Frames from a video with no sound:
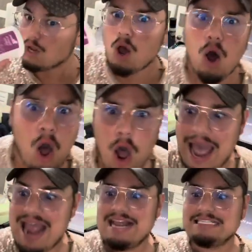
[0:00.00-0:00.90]
oh,
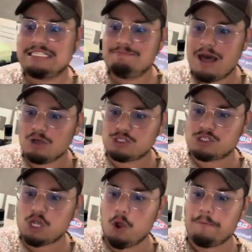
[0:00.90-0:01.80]
and it smells
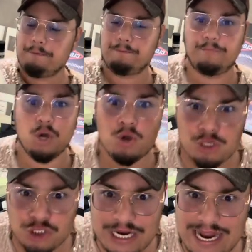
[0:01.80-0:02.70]
so
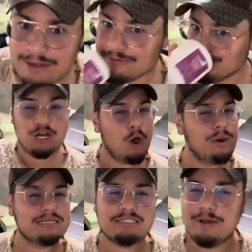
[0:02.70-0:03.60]
bougie. You know what,
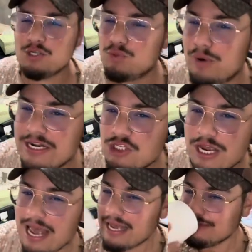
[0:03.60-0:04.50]
it smells rich.
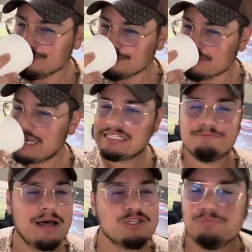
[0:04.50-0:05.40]
It
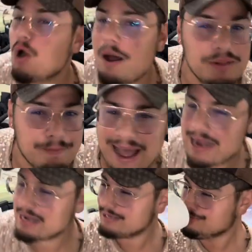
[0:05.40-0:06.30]
smells
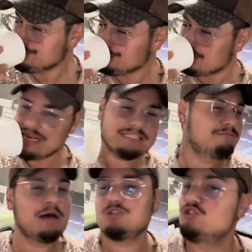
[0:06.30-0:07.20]
problematic. It
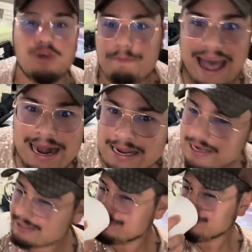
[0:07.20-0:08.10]
smells dramatic.
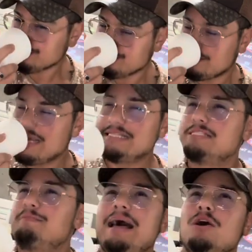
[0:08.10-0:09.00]
It
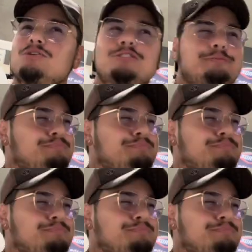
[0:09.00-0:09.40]
smells